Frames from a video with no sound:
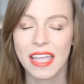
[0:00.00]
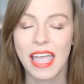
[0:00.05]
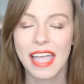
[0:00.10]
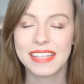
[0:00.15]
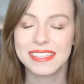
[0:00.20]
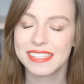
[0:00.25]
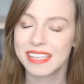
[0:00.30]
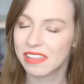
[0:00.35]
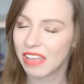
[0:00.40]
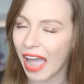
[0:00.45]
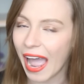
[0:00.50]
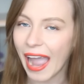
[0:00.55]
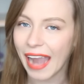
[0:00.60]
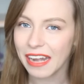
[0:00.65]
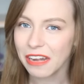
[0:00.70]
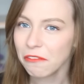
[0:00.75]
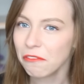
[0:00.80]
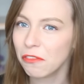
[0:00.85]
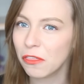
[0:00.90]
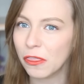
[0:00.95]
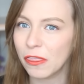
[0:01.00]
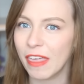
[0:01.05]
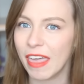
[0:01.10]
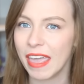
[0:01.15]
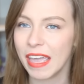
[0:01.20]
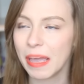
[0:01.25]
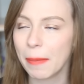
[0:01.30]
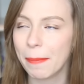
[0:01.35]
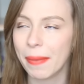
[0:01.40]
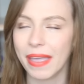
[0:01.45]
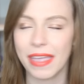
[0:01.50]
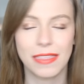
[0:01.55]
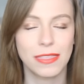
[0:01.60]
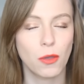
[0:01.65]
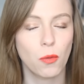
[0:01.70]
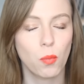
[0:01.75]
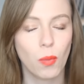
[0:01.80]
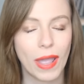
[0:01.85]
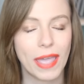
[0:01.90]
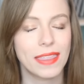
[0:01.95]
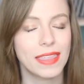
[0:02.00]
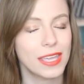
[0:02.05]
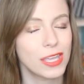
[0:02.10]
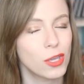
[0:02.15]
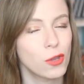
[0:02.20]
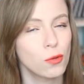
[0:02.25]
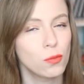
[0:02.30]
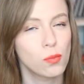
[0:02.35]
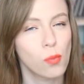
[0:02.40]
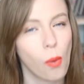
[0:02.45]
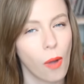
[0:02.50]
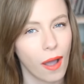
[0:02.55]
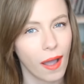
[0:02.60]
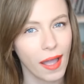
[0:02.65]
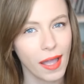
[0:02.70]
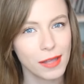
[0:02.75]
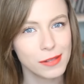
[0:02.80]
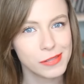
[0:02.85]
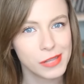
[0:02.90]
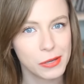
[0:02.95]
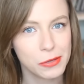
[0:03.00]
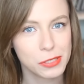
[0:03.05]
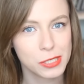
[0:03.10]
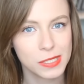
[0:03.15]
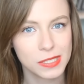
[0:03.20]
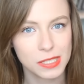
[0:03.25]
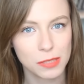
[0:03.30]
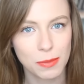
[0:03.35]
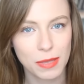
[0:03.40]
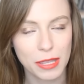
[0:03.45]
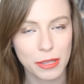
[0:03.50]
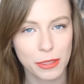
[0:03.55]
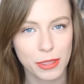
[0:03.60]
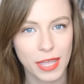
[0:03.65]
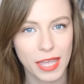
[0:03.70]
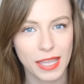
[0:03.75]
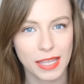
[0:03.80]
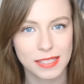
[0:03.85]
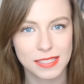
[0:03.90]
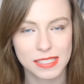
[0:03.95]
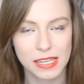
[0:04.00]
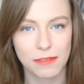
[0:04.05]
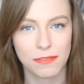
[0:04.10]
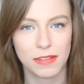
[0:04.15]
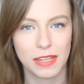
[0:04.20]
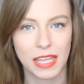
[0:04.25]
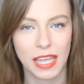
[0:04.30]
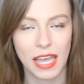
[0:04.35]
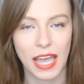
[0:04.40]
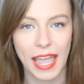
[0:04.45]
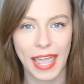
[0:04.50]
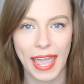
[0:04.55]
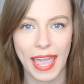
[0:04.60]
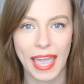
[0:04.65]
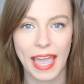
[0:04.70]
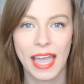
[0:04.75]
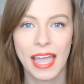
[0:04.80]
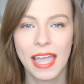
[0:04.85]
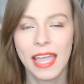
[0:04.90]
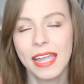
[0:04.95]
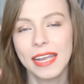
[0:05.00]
It's kind of thick, but in the way that you want a lotion to be thick, it's definitely a